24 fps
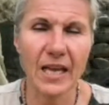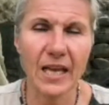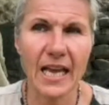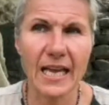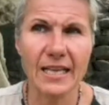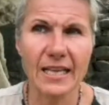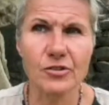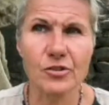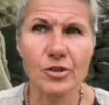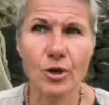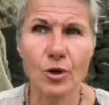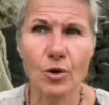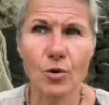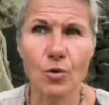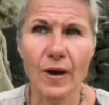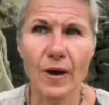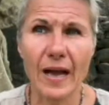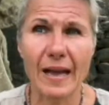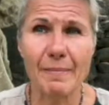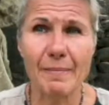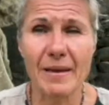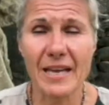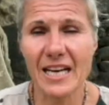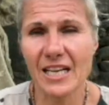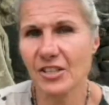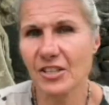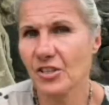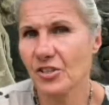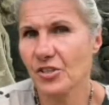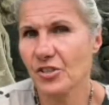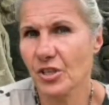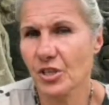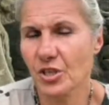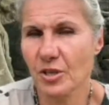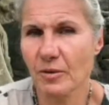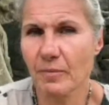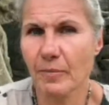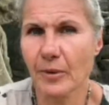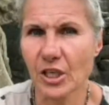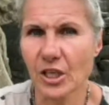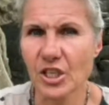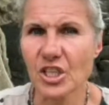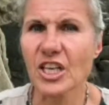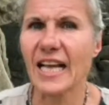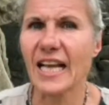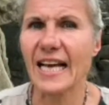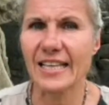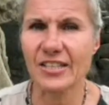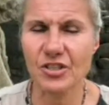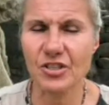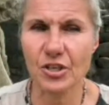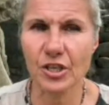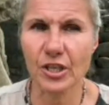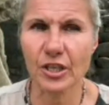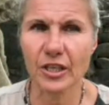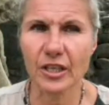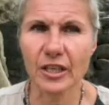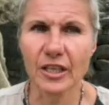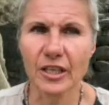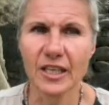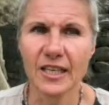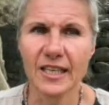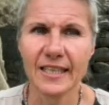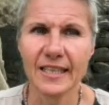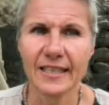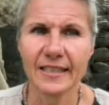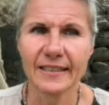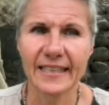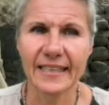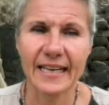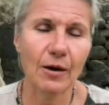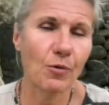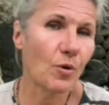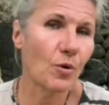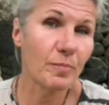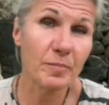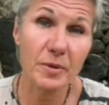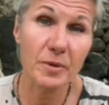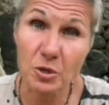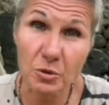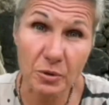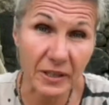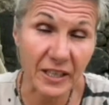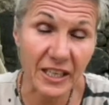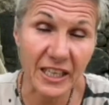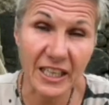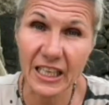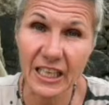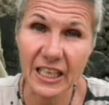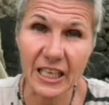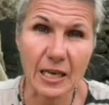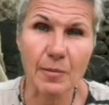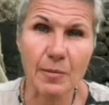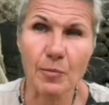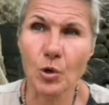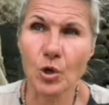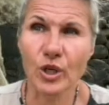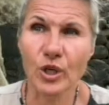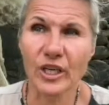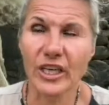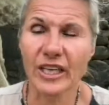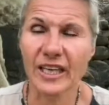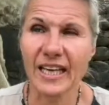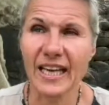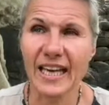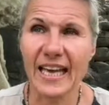And so I made a decision March last year that I won't be drinking anymore.